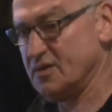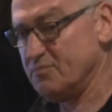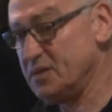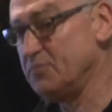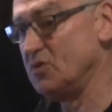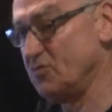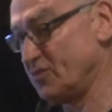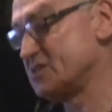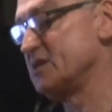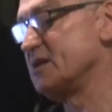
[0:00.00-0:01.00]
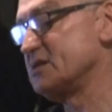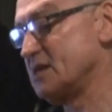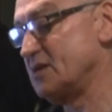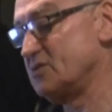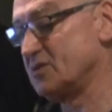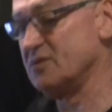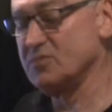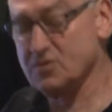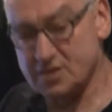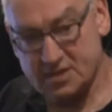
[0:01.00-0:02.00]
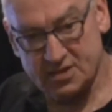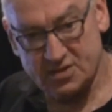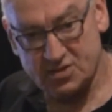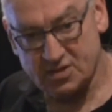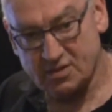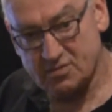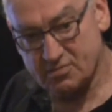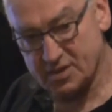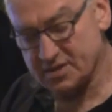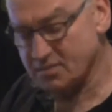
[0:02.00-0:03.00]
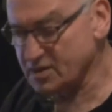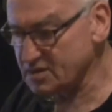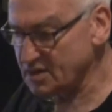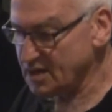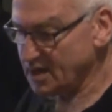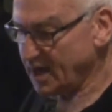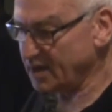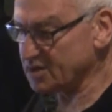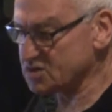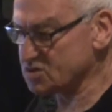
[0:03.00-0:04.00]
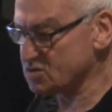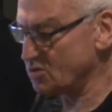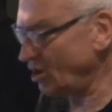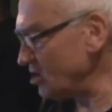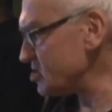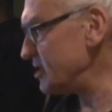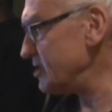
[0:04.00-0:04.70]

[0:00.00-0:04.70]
people who facilitate the communities, to bring them in, and it's largely